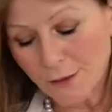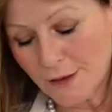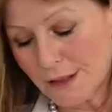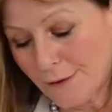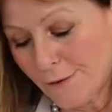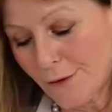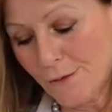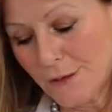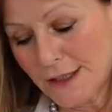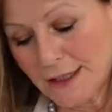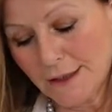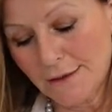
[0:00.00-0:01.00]
with different
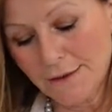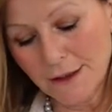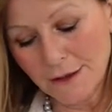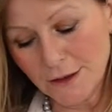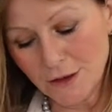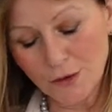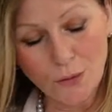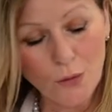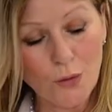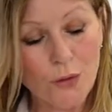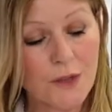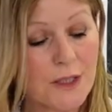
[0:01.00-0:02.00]
materials
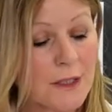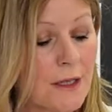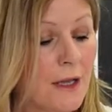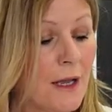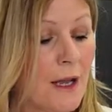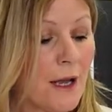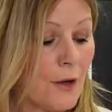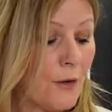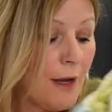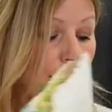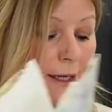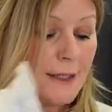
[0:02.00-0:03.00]
towards
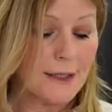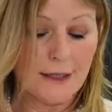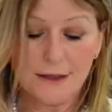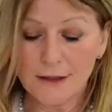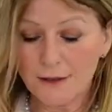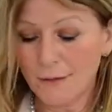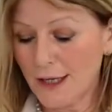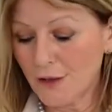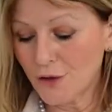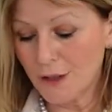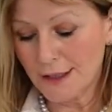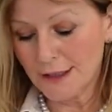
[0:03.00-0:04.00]
creating some
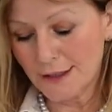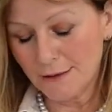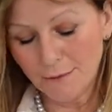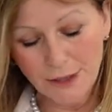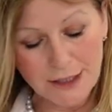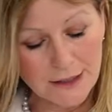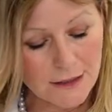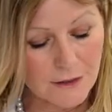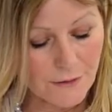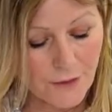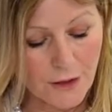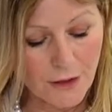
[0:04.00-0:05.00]
interesting pieces
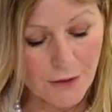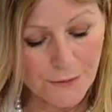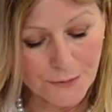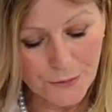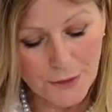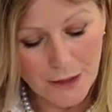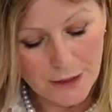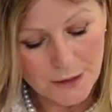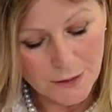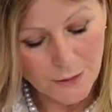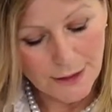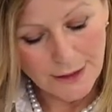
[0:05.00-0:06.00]
of art.
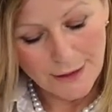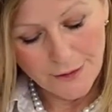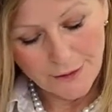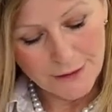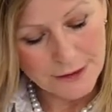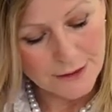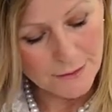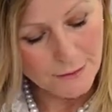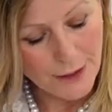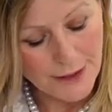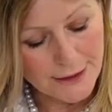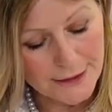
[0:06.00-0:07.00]
So again, there is some
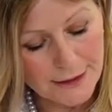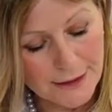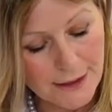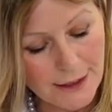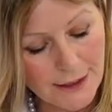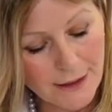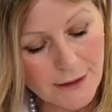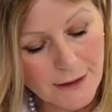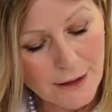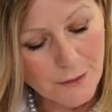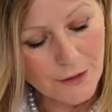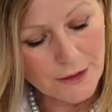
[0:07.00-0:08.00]
painting here,
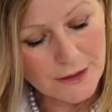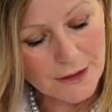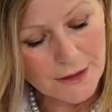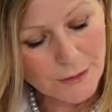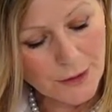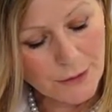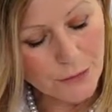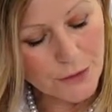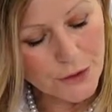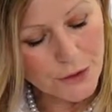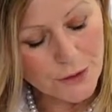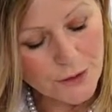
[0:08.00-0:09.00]
but this has been
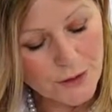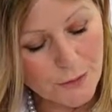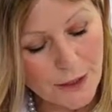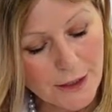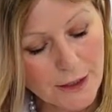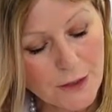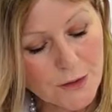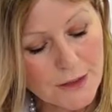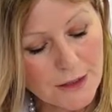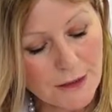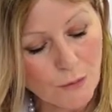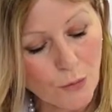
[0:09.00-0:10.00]
produced by
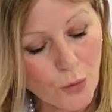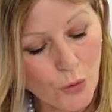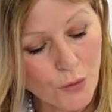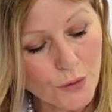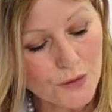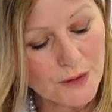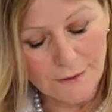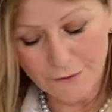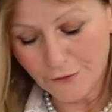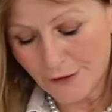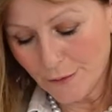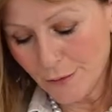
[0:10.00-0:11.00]
using wools and
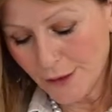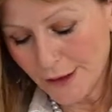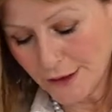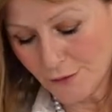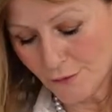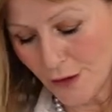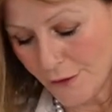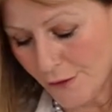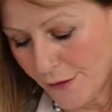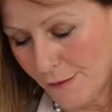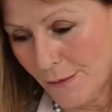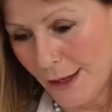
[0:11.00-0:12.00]
fabrics rather
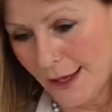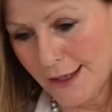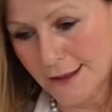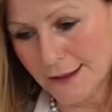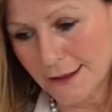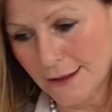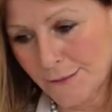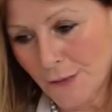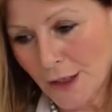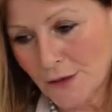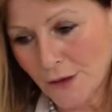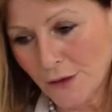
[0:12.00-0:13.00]
than paint.
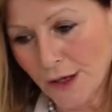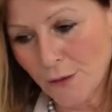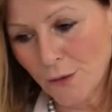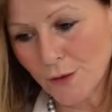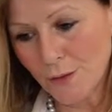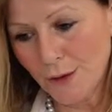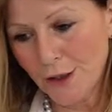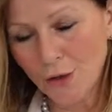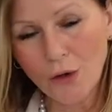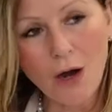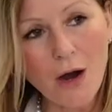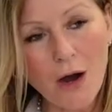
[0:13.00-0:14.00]
So that would be
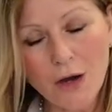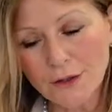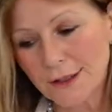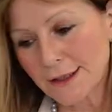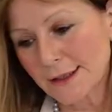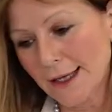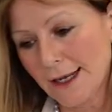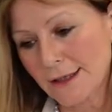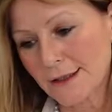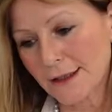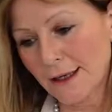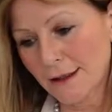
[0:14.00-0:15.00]
your art
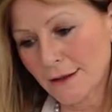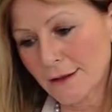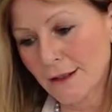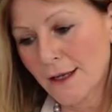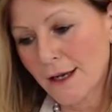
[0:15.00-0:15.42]
textiles